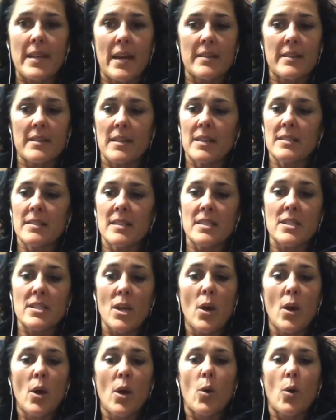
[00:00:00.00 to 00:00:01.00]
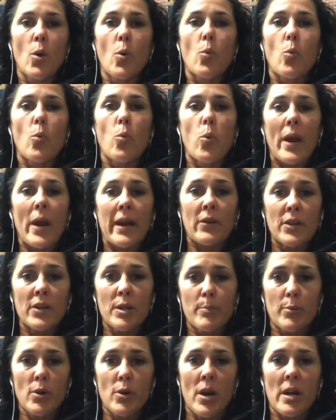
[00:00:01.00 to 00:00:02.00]
is, where are your
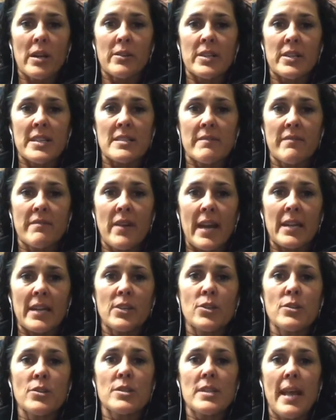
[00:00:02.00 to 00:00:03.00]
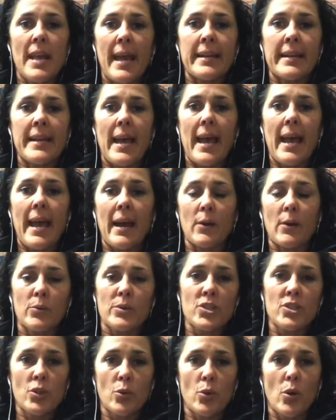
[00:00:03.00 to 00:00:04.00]
priorities and values, and how are
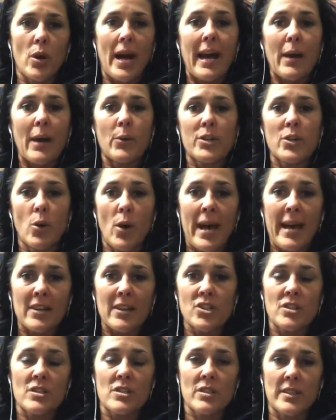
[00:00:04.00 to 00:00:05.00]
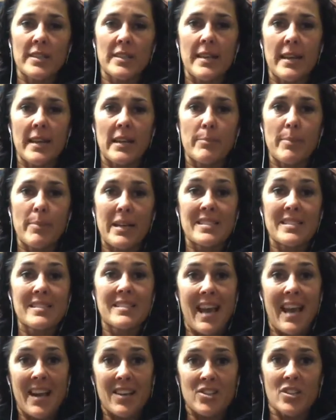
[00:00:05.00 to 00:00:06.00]
your actions on a daily basis
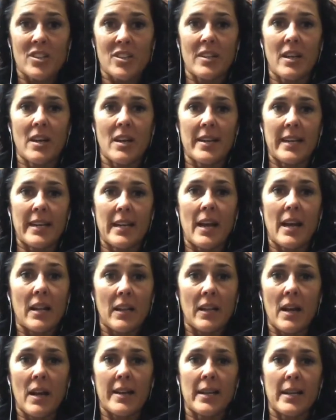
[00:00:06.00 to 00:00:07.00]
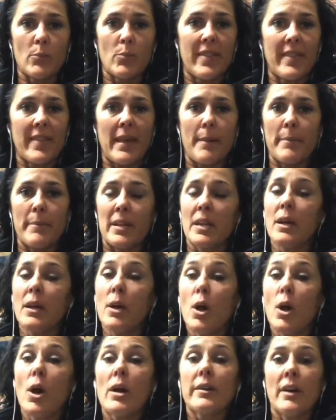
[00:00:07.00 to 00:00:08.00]
actually aligning with them? And
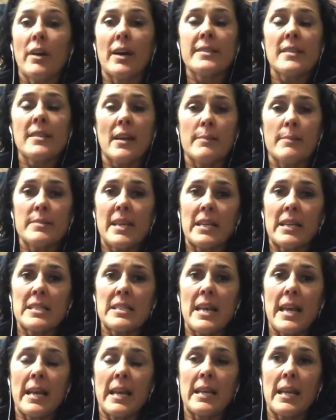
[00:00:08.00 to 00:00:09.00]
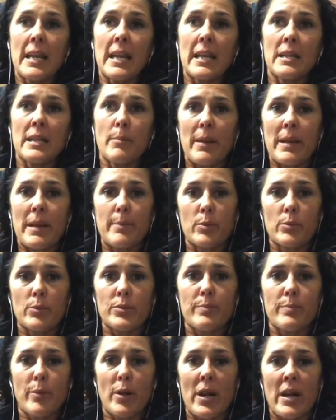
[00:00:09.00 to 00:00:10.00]
9 times out of 10, either people's
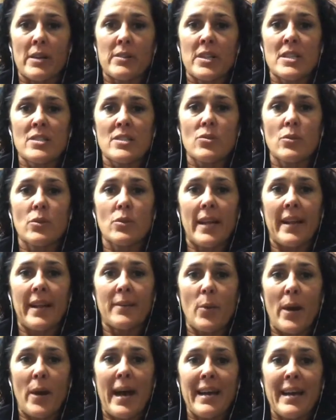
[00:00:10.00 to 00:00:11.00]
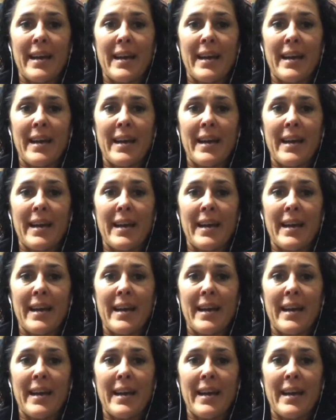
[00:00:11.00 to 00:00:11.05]
priorities are all out of whack,